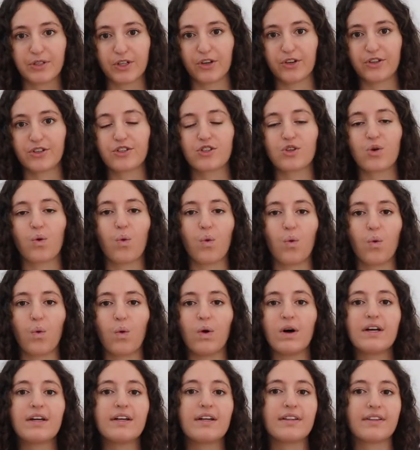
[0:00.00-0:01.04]
dose
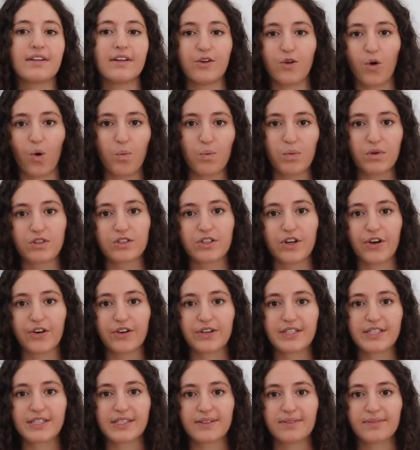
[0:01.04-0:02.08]
or the normal
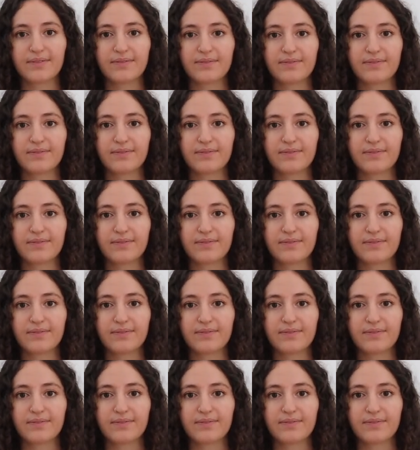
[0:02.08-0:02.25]
dose.